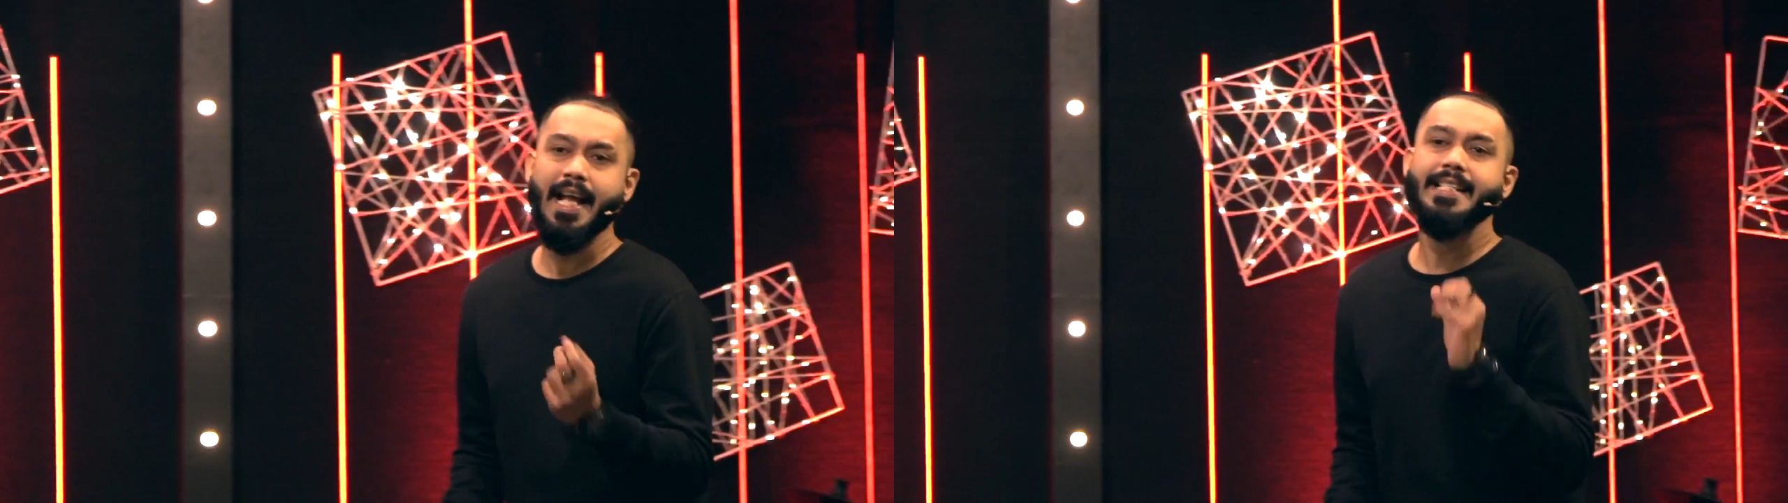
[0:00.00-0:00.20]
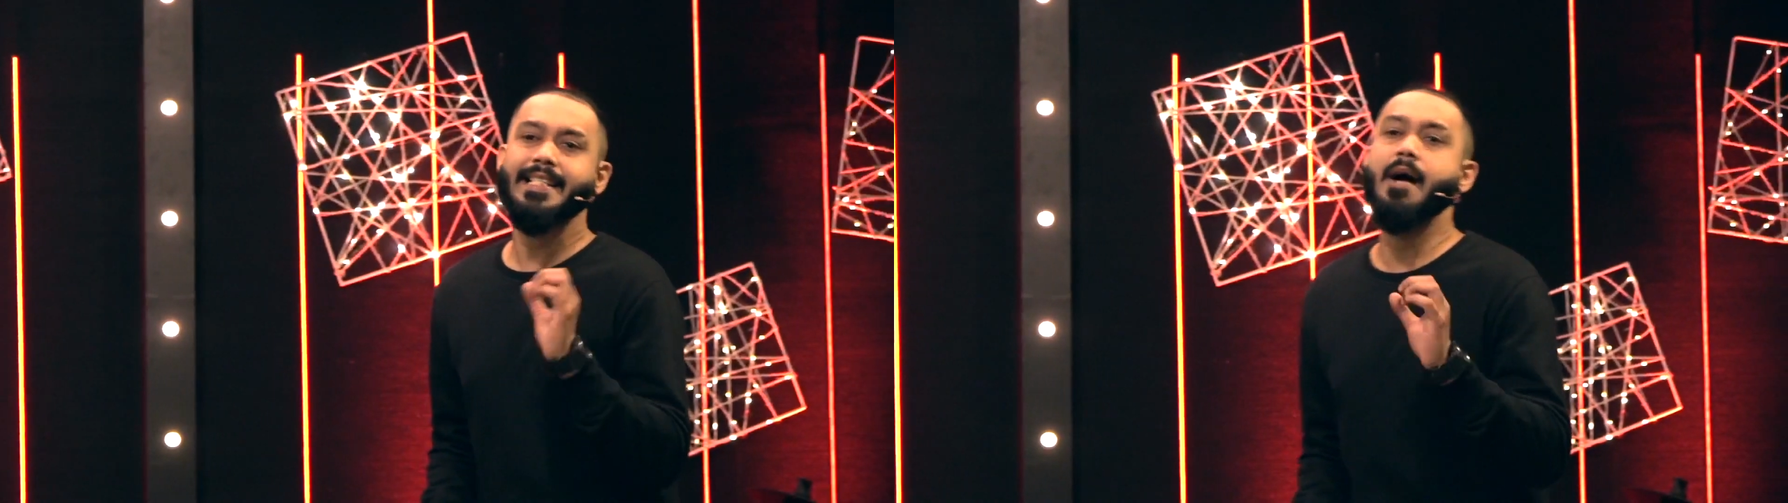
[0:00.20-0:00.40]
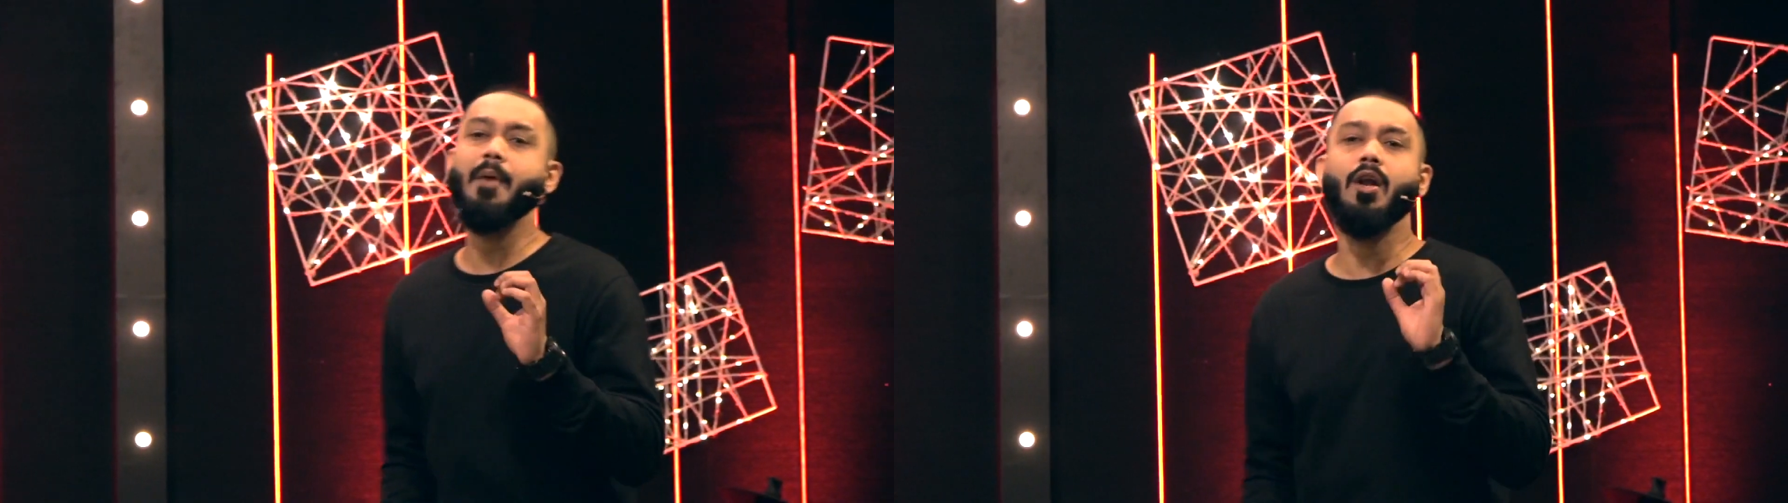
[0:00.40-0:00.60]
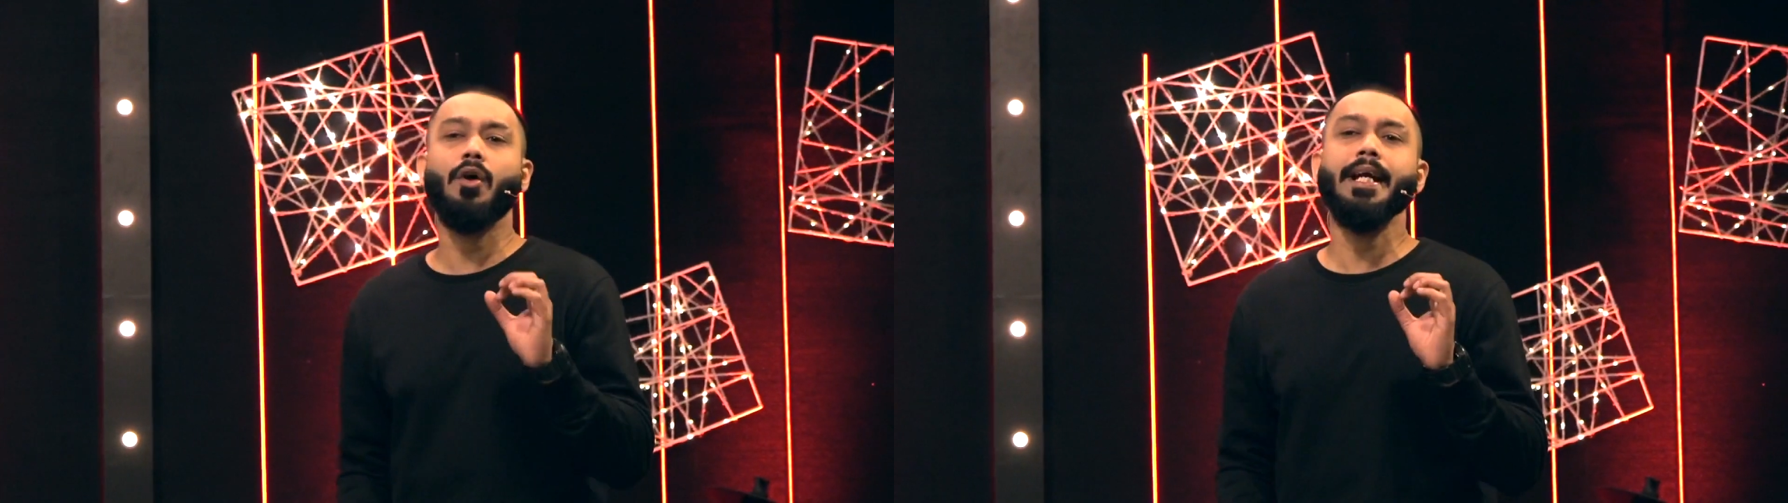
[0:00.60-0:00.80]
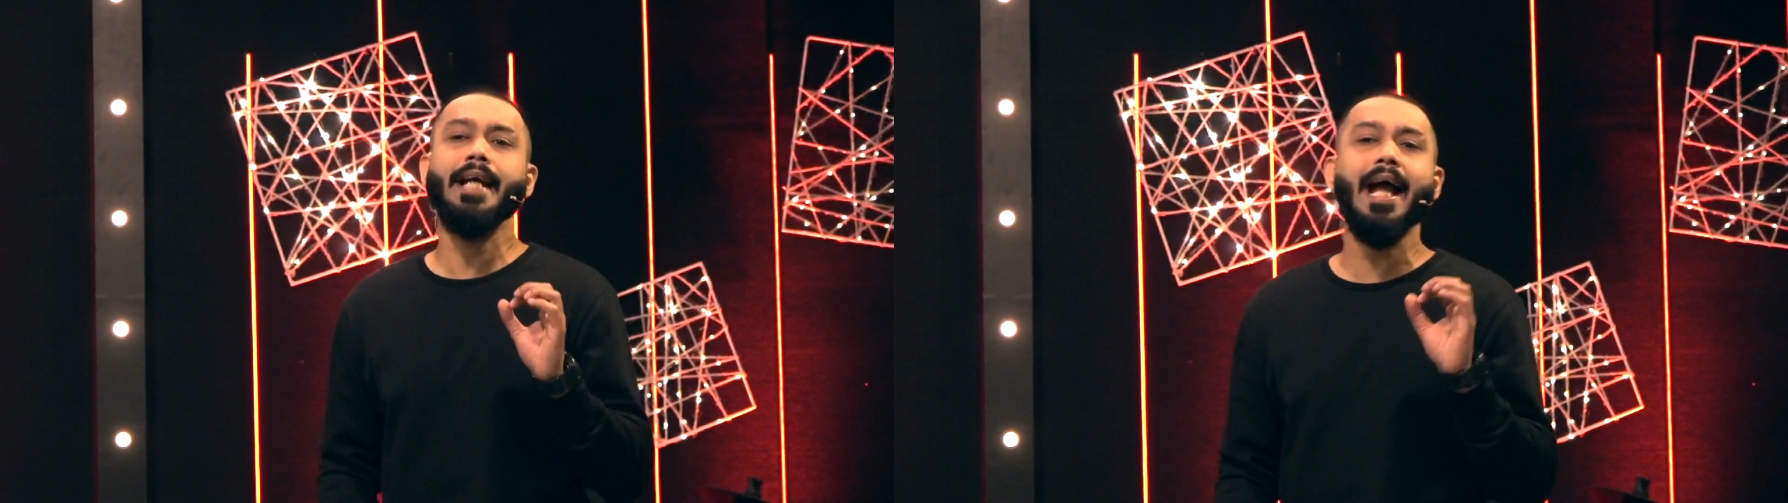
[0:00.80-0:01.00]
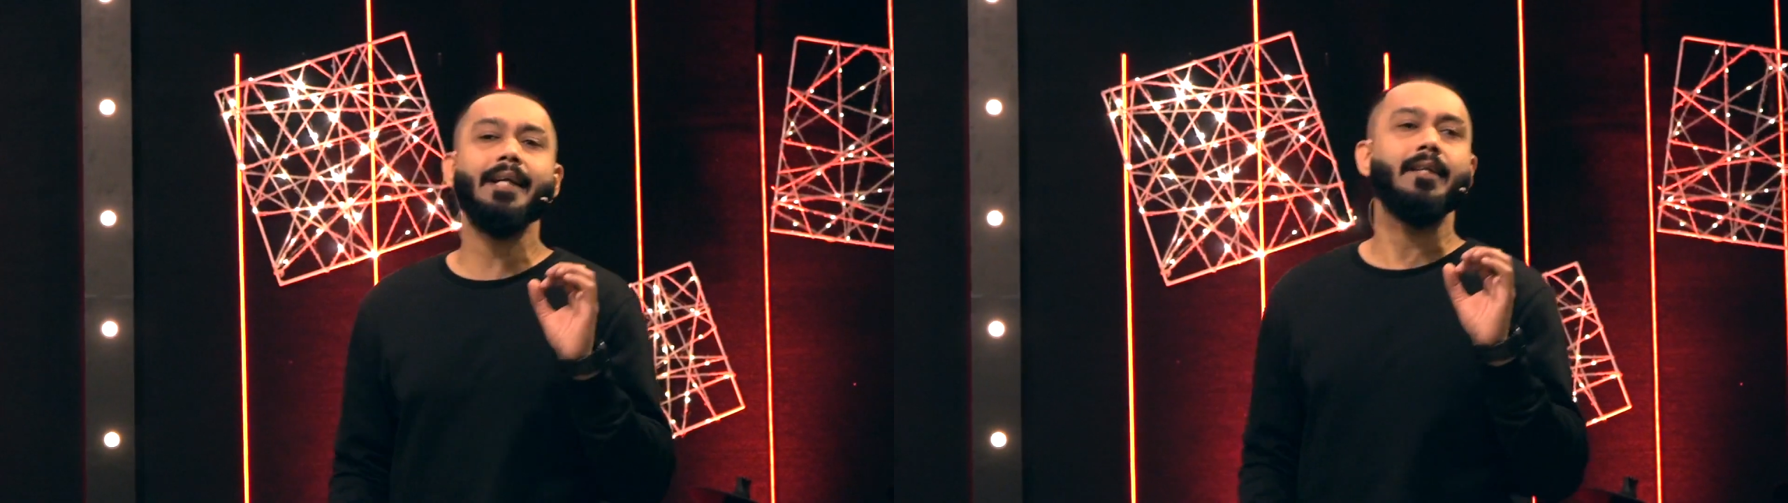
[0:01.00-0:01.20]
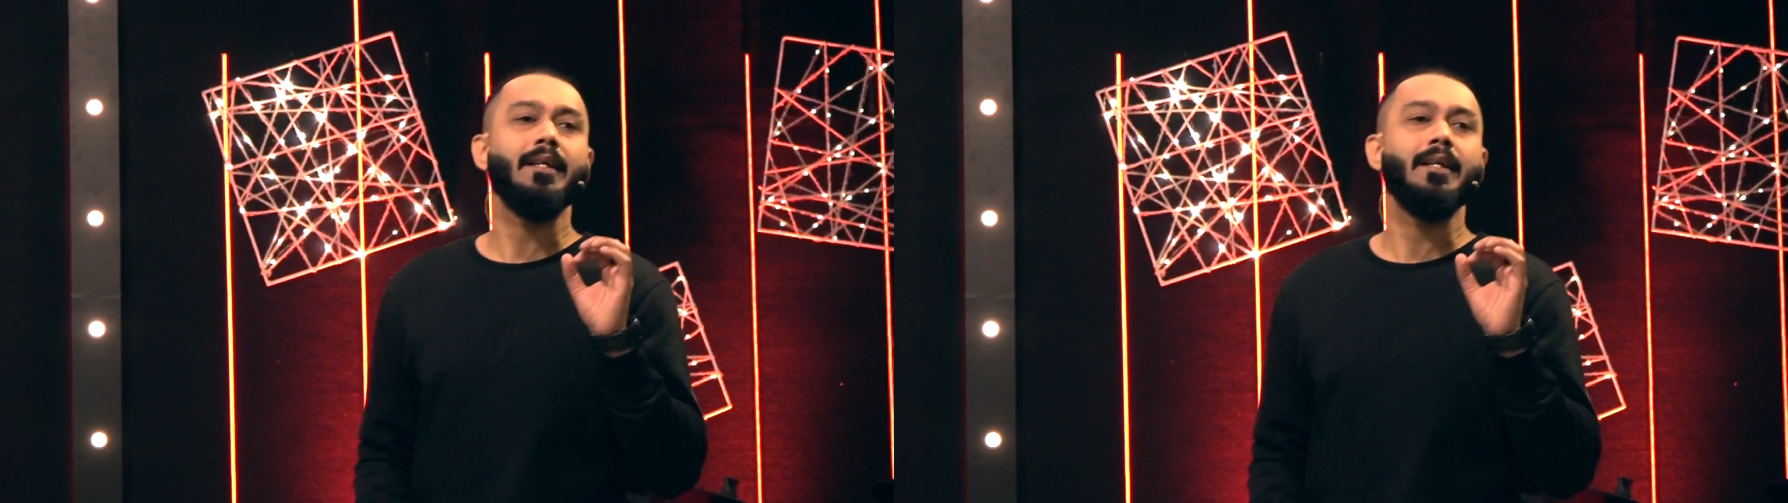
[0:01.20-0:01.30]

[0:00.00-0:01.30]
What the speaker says: Some are looking at